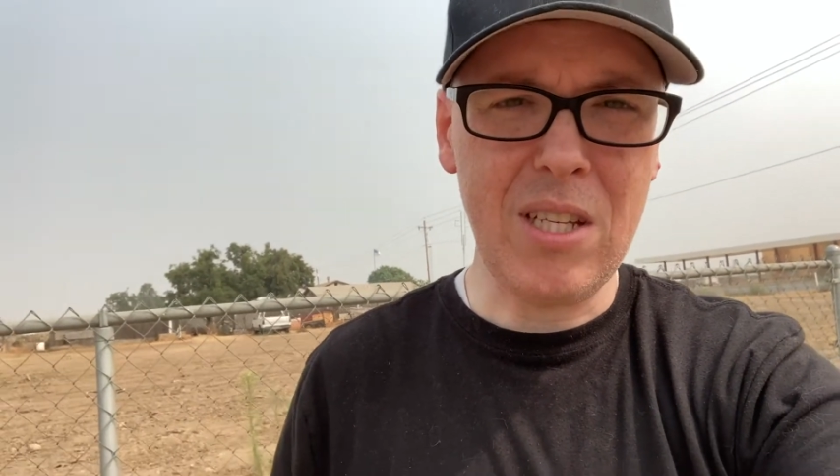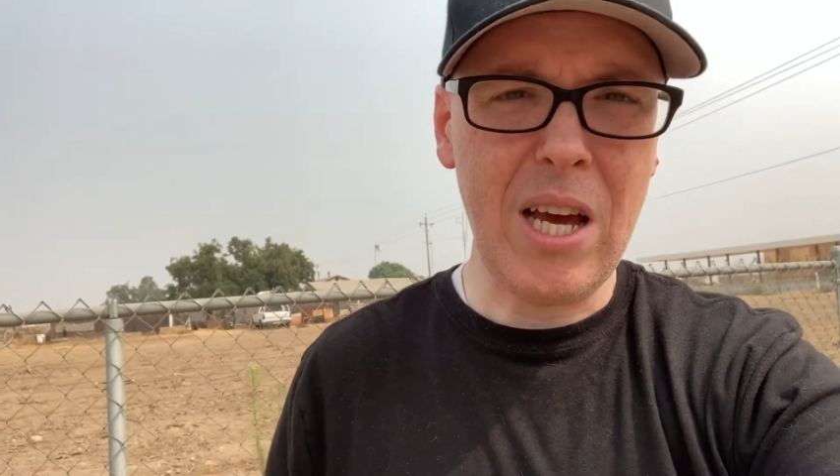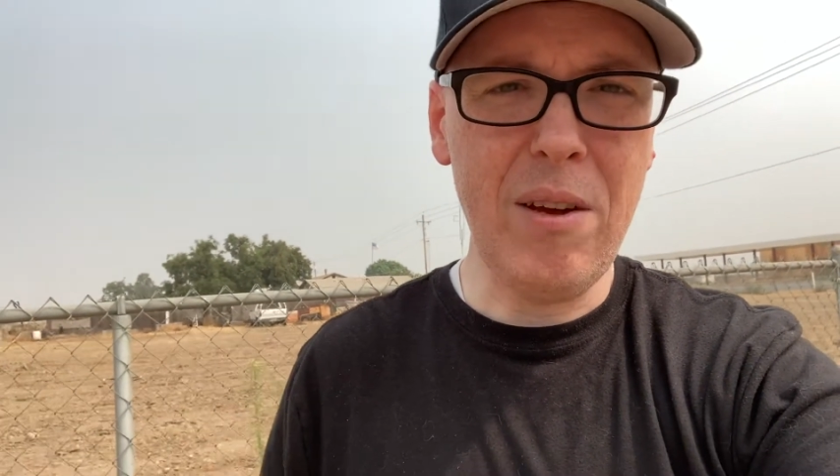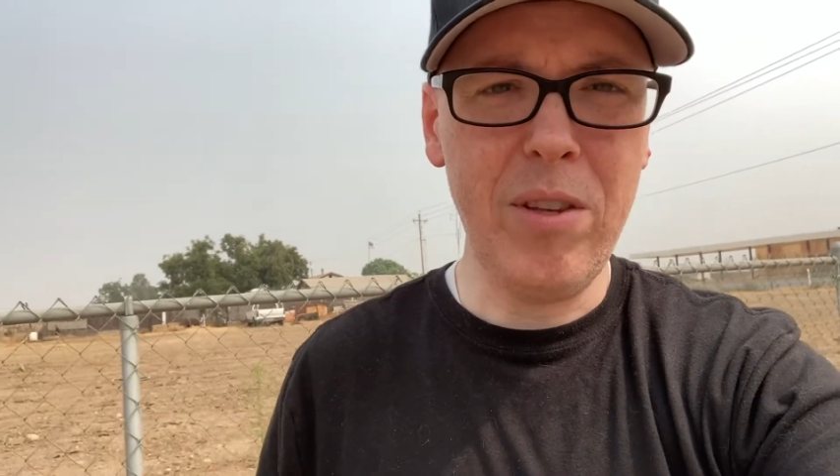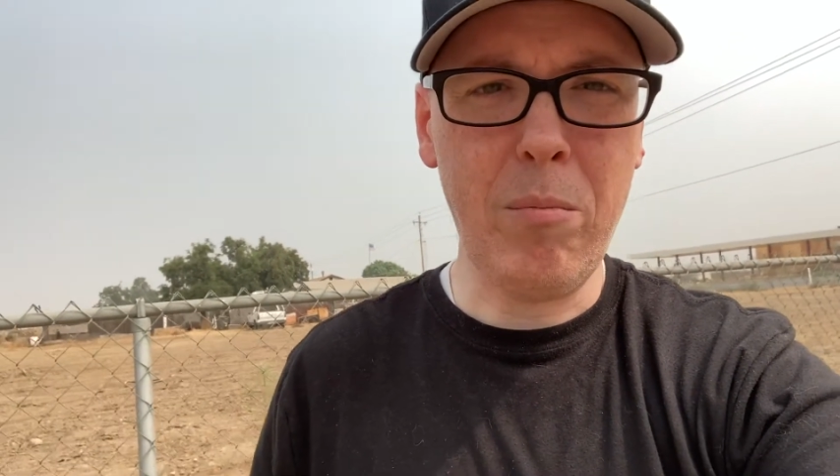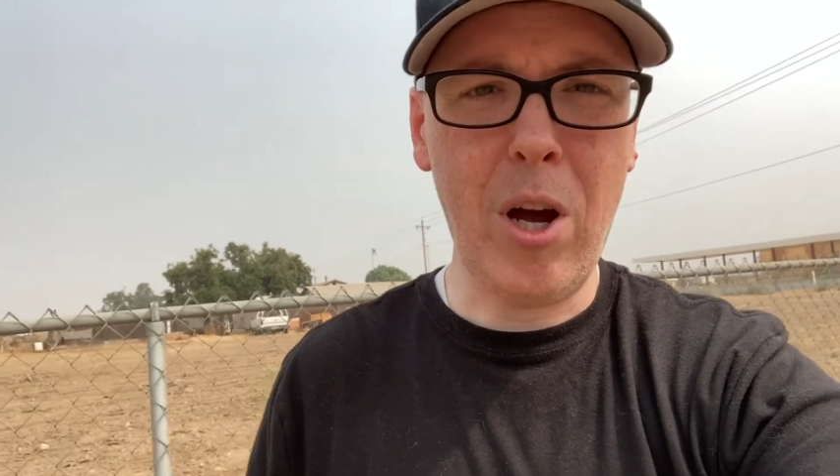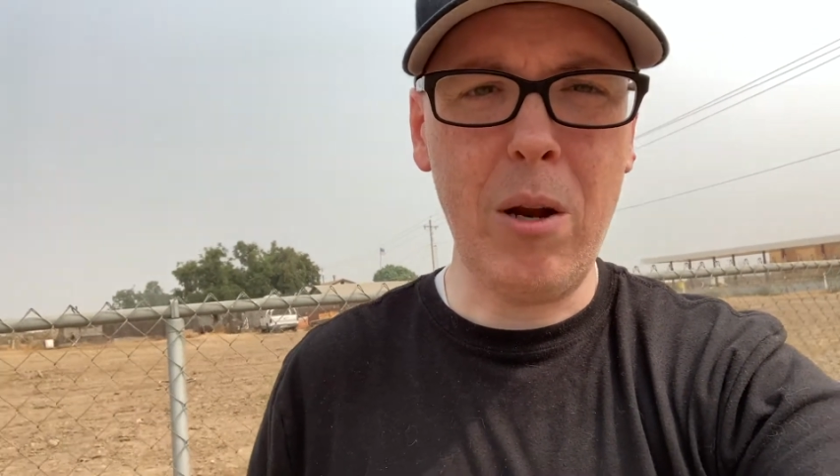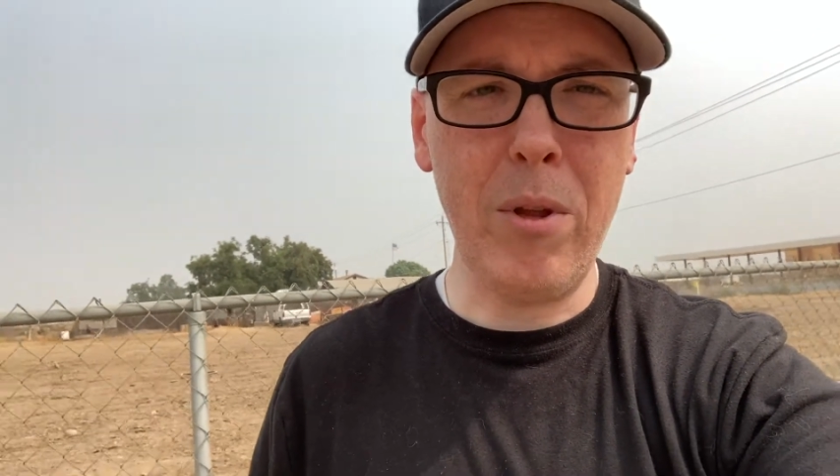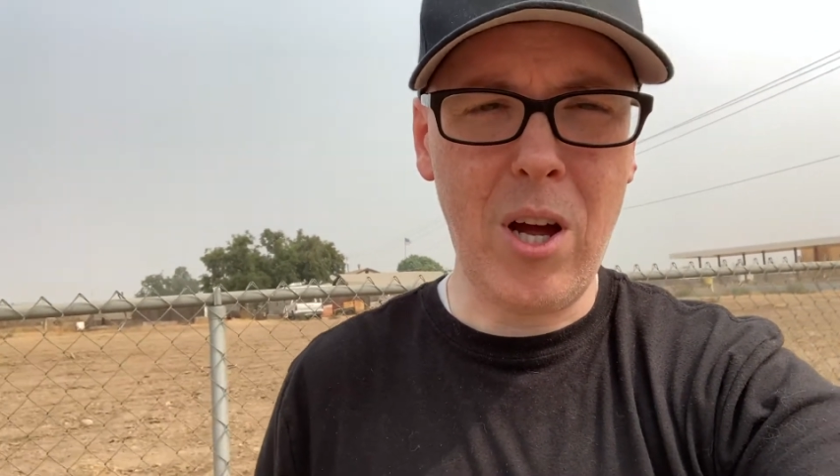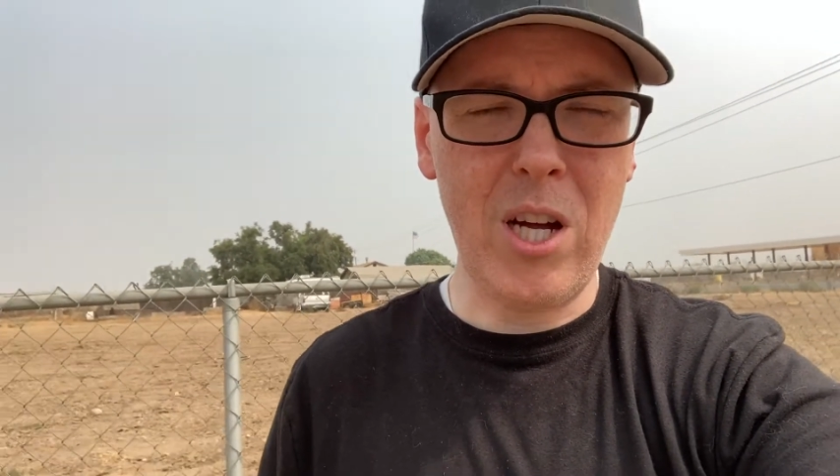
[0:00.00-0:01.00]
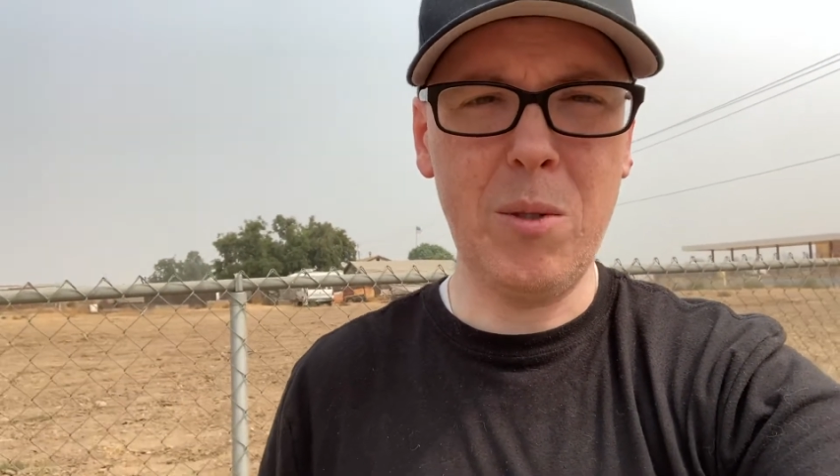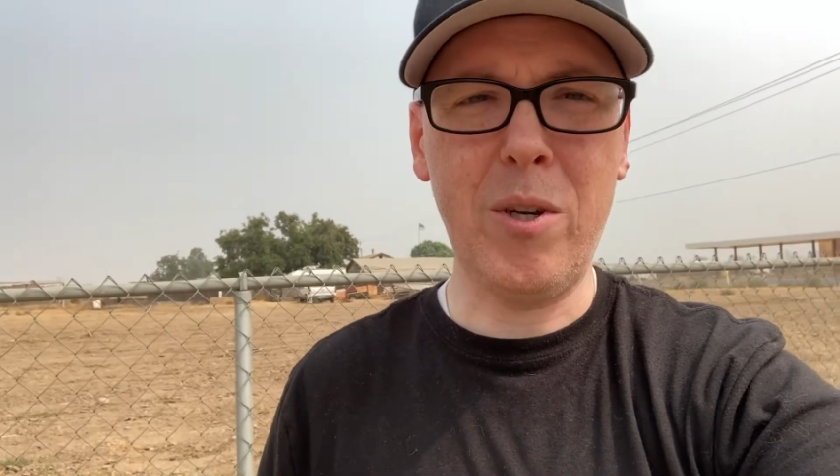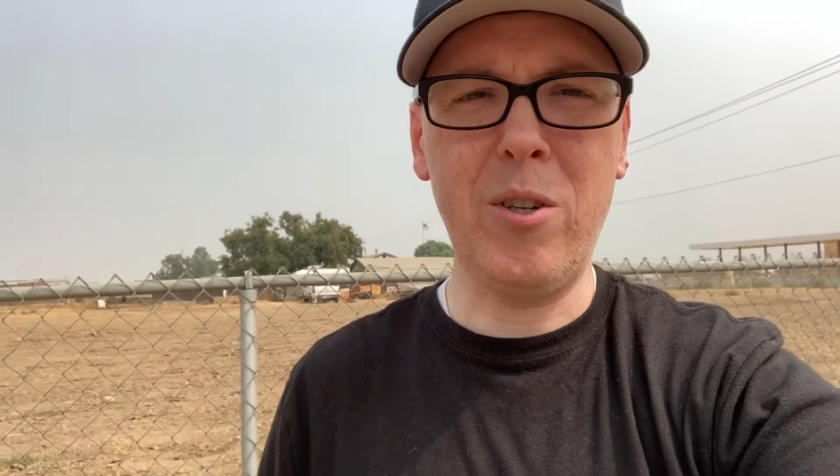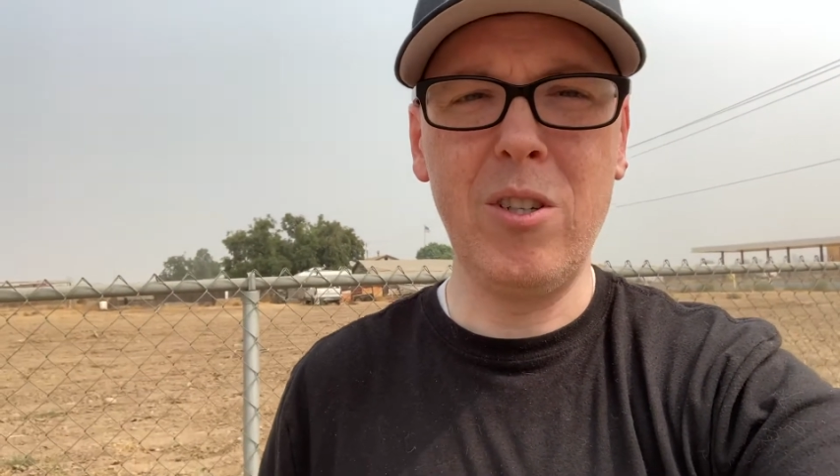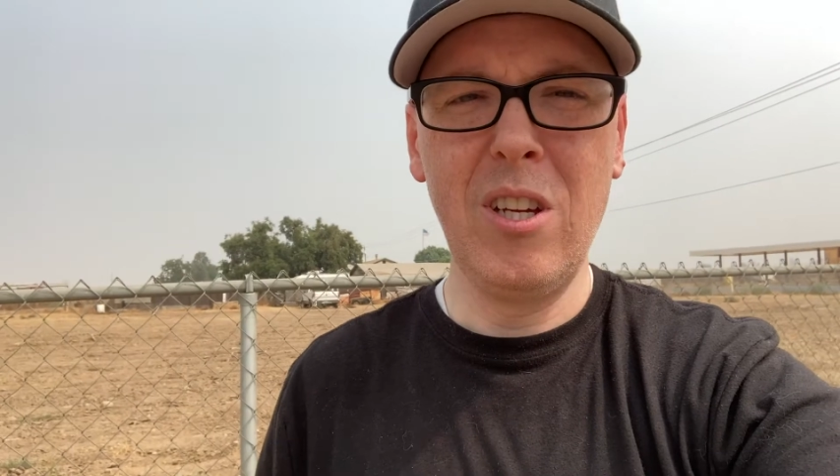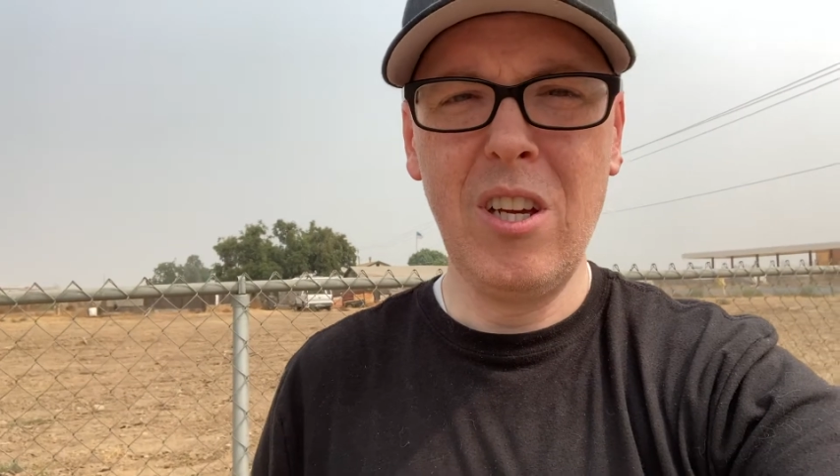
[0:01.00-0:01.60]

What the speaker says: life. They brought him to the hospital.